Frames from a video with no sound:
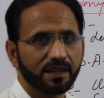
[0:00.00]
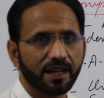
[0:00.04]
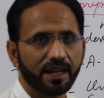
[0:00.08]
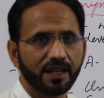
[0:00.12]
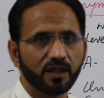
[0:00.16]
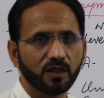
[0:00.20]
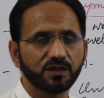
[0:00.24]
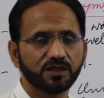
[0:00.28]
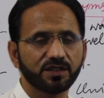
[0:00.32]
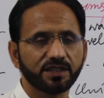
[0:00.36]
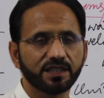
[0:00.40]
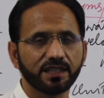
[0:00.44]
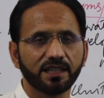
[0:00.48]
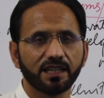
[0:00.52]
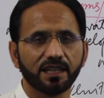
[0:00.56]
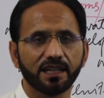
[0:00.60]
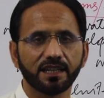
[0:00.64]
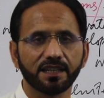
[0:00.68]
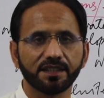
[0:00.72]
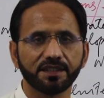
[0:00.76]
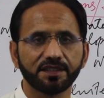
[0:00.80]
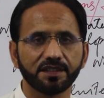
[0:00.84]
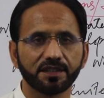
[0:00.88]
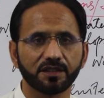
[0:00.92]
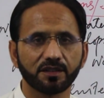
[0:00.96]
N O C le
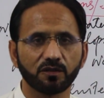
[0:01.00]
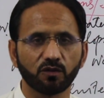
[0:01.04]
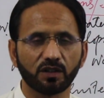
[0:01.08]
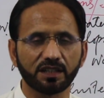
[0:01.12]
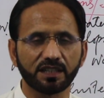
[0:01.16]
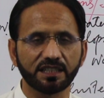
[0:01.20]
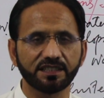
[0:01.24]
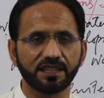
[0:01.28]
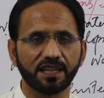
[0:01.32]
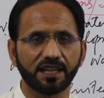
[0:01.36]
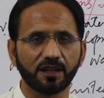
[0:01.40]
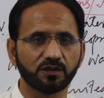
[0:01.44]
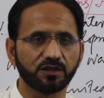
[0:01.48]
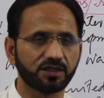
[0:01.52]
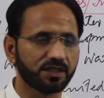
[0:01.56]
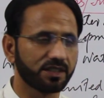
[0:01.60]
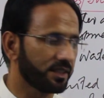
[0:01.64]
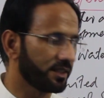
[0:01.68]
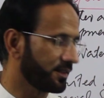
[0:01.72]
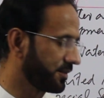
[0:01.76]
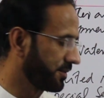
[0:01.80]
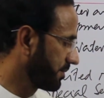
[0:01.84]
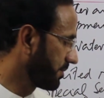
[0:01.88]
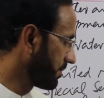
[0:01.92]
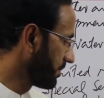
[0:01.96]
le. What is N O
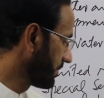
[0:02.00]
C?